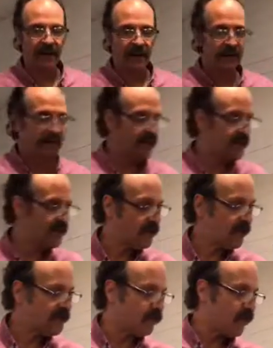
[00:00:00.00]
there. Okay,
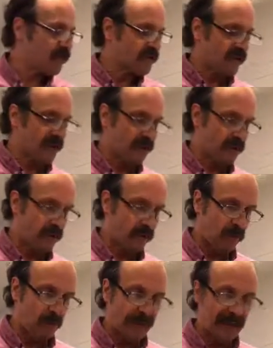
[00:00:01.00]
so as the water's starting to come to a
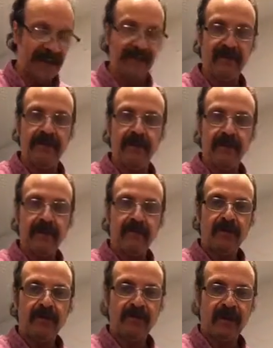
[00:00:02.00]
boil, I'm going
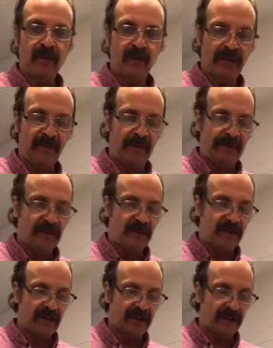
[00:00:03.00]
to use a little bit of a
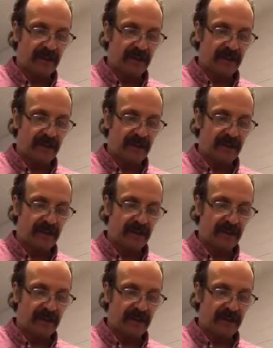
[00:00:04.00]
pinch.